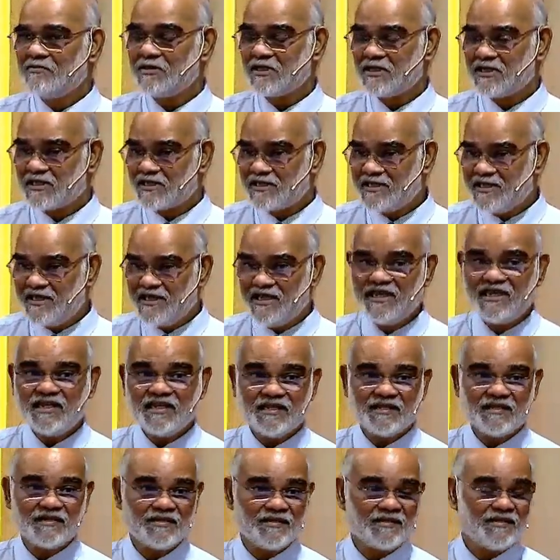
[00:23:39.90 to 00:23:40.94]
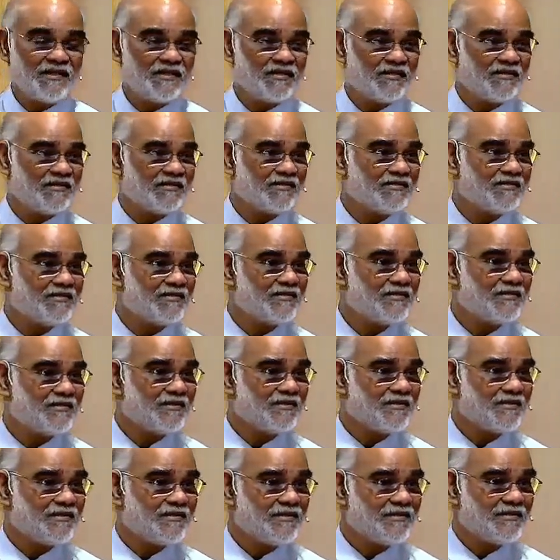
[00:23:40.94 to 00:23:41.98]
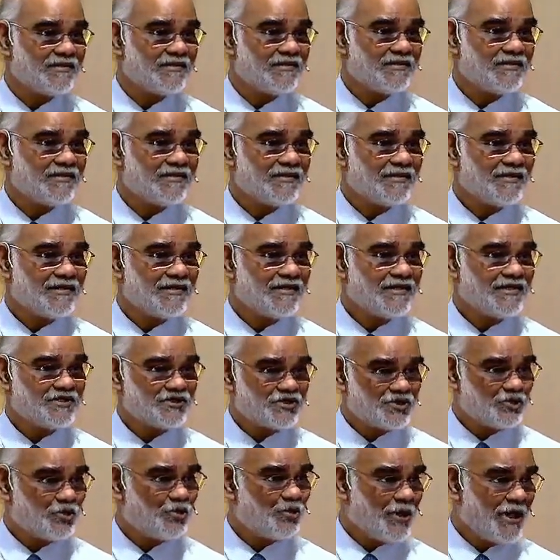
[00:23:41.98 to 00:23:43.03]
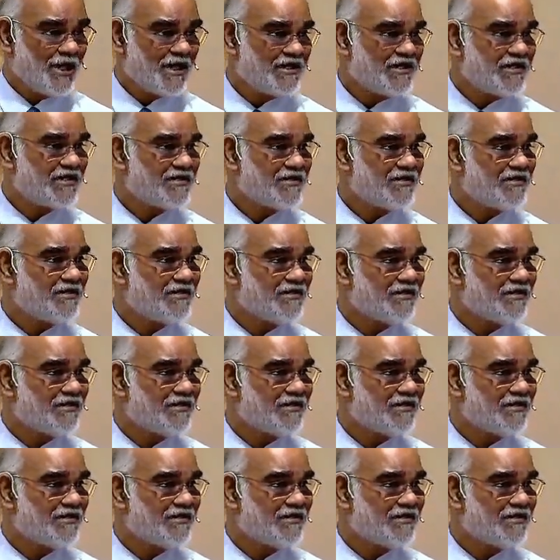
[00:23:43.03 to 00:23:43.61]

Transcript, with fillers: But the key here is to wait.